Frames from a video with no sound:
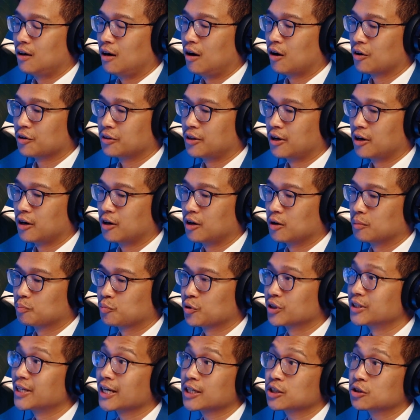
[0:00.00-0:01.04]
are there
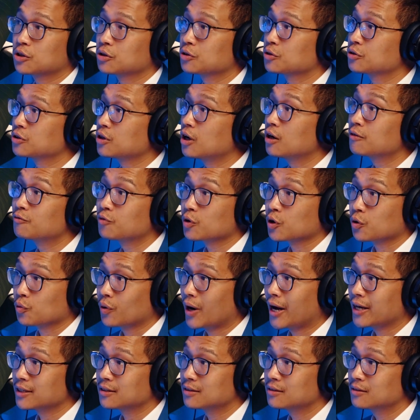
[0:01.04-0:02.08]
predictors of
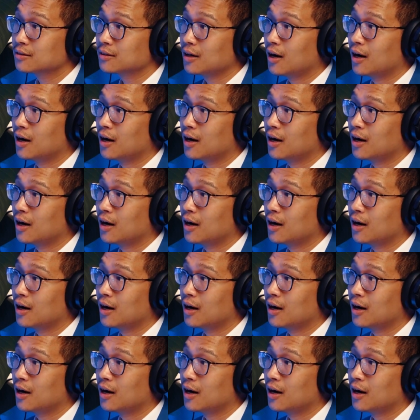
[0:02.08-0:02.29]
regret?